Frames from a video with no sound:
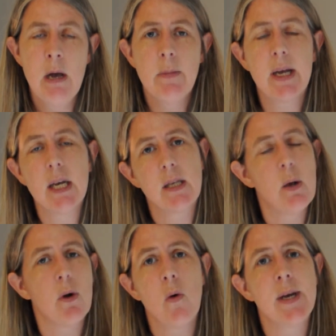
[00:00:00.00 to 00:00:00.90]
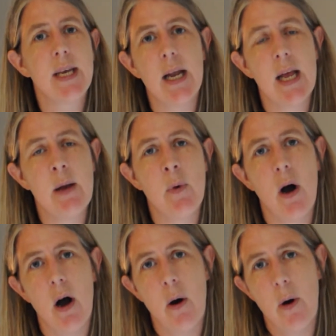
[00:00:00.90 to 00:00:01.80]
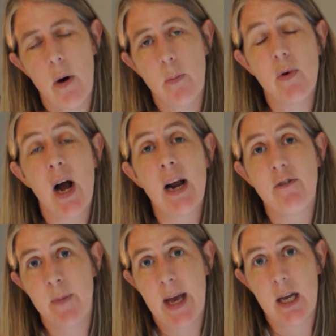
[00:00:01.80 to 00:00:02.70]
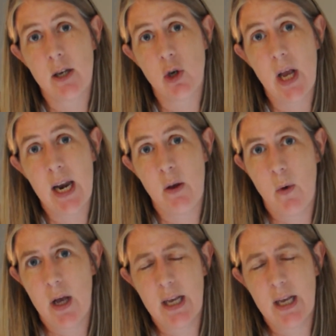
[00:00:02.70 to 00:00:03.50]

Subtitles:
because they were going to get him a bride from that country anyway.